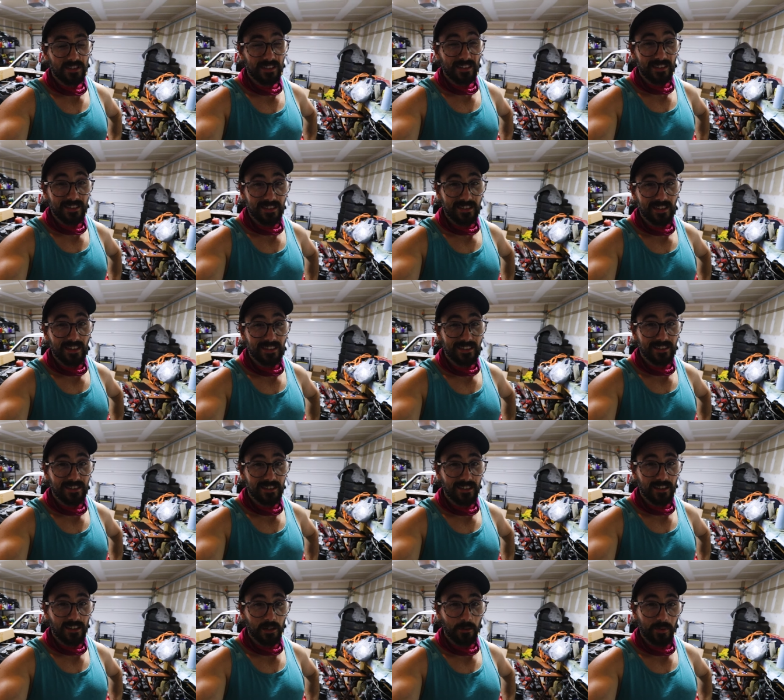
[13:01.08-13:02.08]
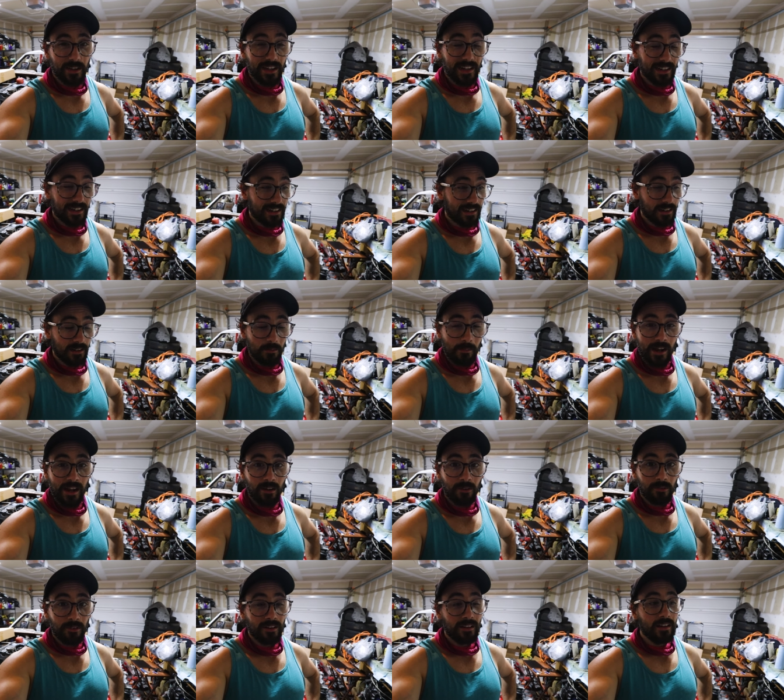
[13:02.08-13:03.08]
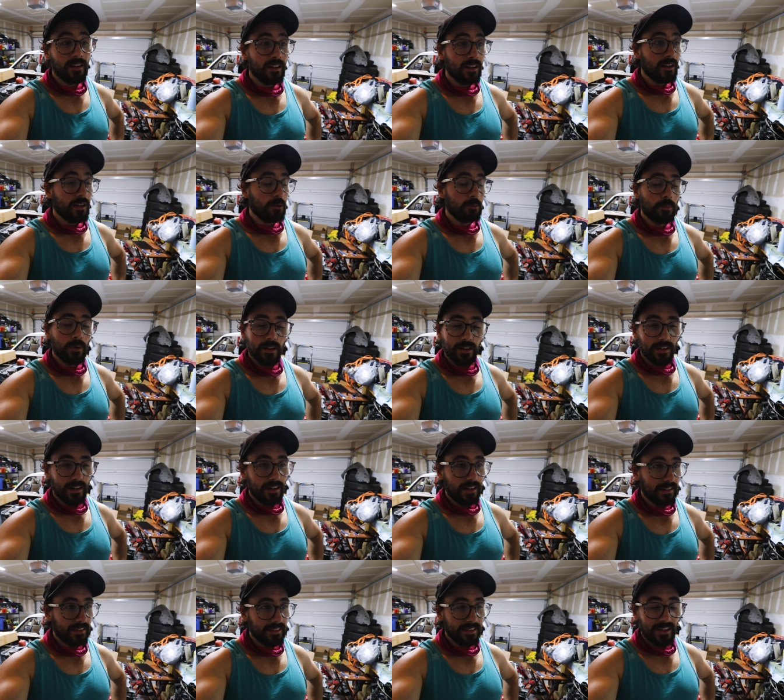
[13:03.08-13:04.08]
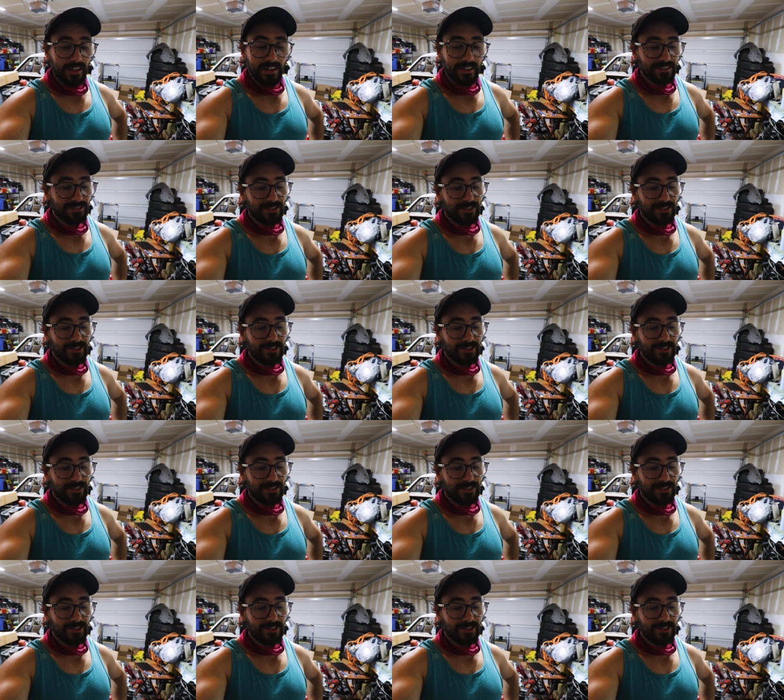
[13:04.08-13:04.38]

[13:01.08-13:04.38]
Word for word: studs got stuck and we got to cut them out. But uh, yeah,